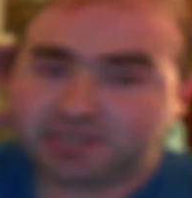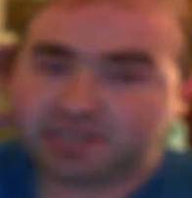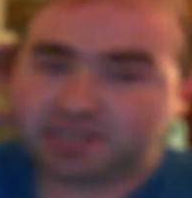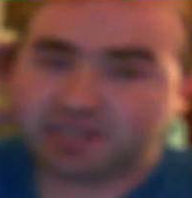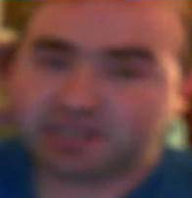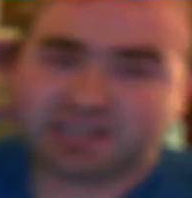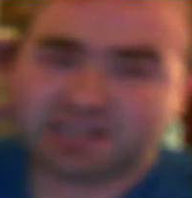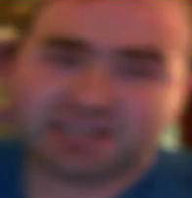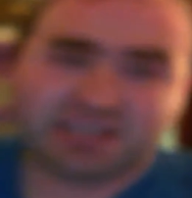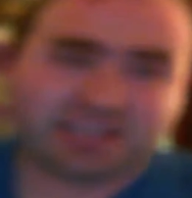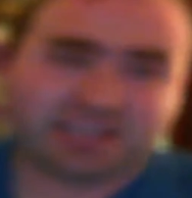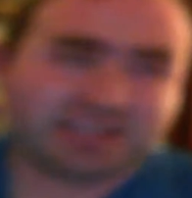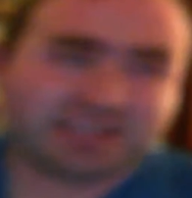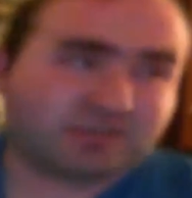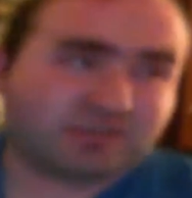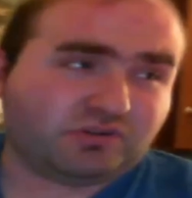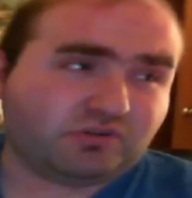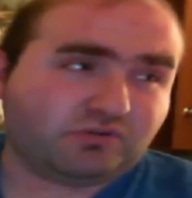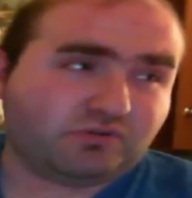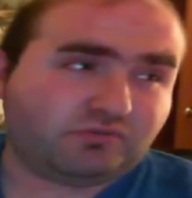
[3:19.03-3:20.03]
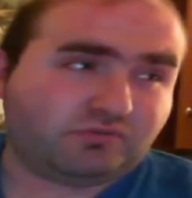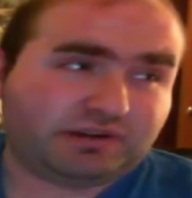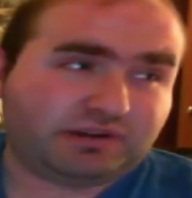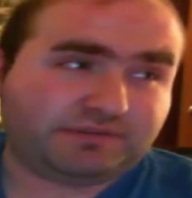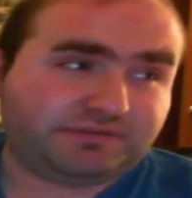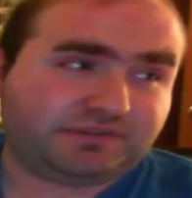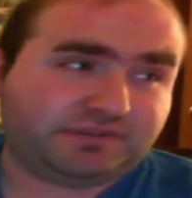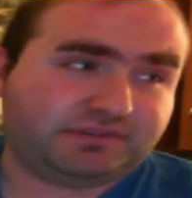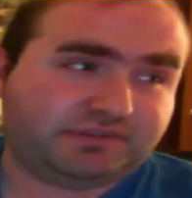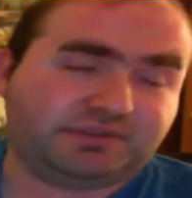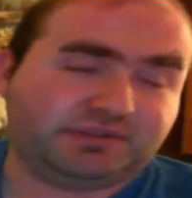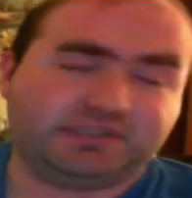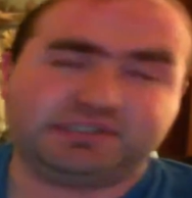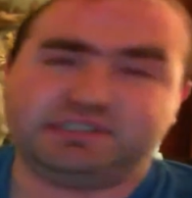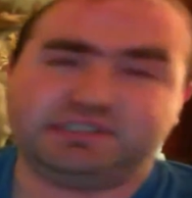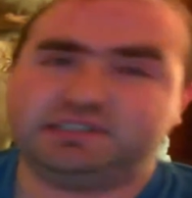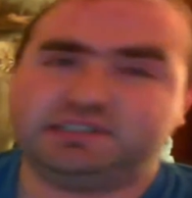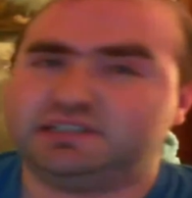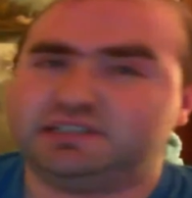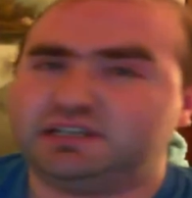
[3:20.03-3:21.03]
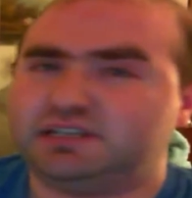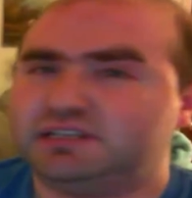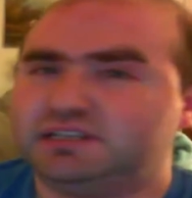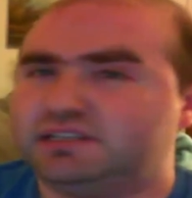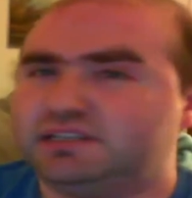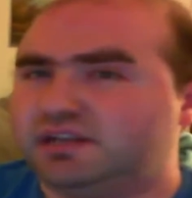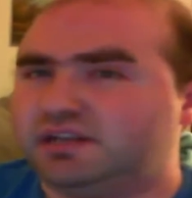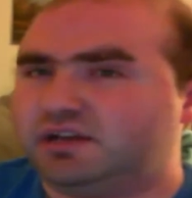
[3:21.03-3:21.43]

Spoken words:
And I didn't get the whole reference when it says like,